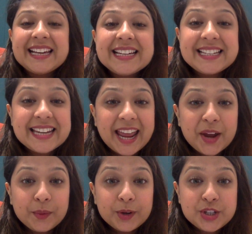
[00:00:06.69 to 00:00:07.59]
Today
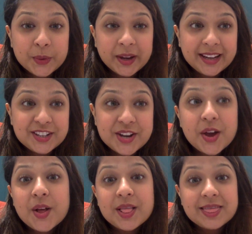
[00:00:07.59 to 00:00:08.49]
we're joined
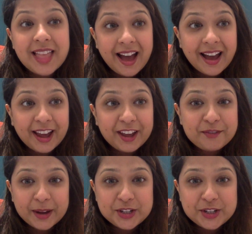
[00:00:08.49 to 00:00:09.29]
live by